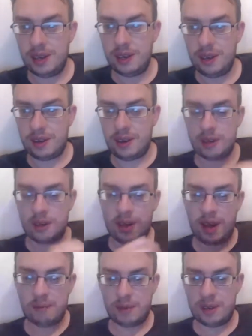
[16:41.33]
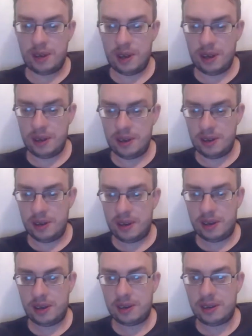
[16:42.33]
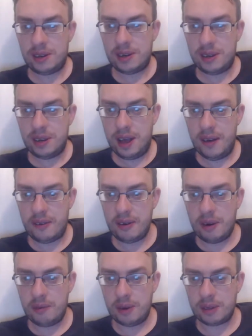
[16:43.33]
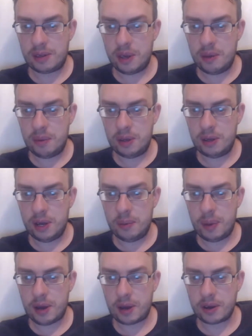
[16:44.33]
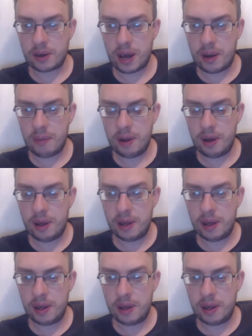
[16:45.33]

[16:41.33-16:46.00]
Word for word: you kind of cam tonight. Uh, everyone wants Stevie Geo back on camera.